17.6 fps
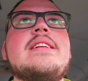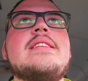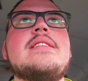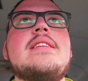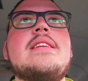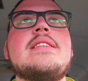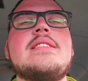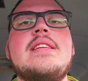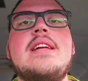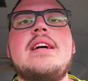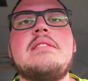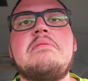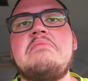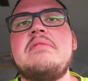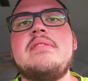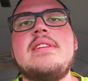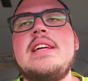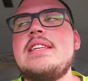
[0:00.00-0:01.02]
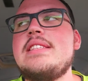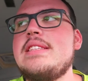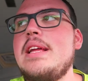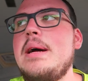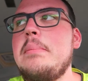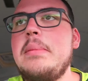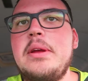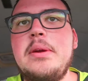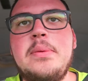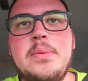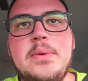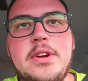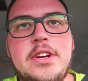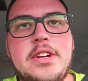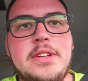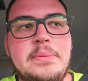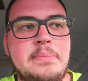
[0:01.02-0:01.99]
That's not me.
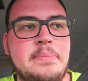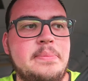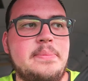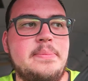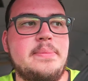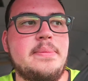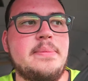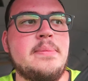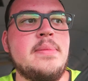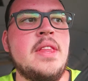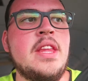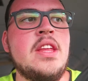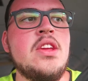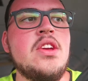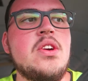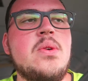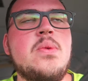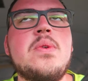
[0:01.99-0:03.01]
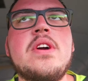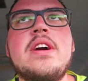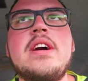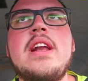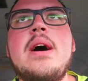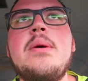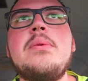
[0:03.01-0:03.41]
We're good. We're good.